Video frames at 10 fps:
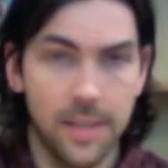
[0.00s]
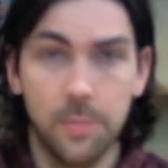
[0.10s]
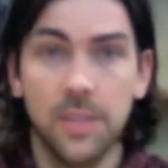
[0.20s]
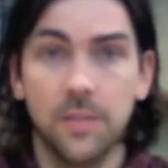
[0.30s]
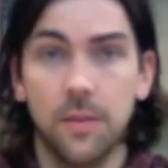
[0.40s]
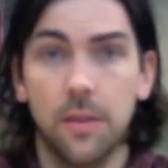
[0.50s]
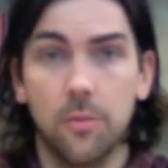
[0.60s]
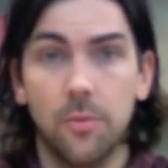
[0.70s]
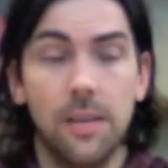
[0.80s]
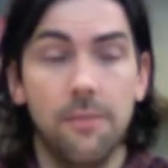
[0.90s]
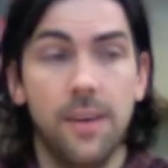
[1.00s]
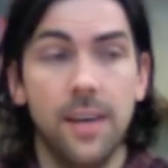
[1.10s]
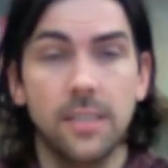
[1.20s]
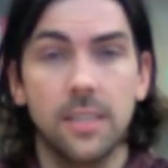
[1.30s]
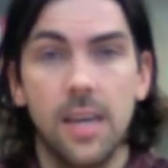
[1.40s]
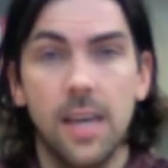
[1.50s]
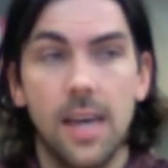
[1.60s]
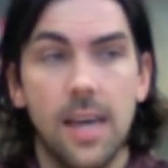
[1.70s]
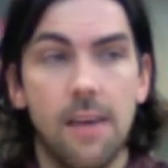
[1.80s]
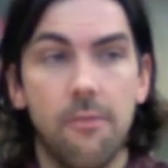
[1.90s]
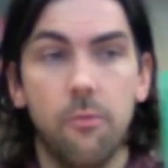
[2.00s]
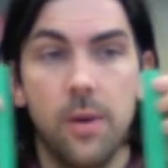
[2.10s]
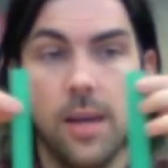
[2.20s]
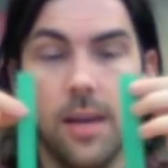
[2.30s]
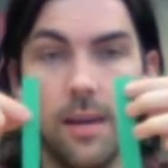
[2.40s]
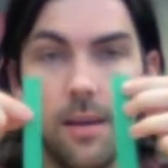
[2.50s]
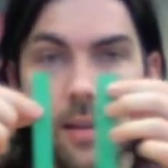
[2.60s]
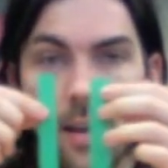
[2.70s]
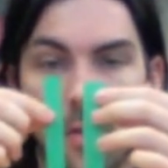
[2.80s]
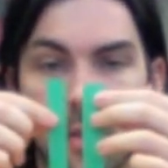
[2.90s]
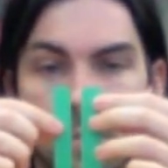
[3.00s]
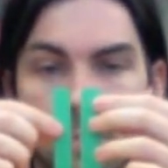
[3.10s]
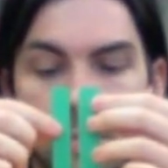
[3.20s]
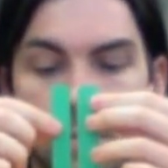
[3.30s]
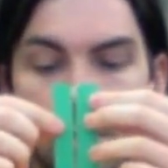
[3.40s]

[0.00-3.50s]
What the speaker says: It's best for the 3D effect if we cut them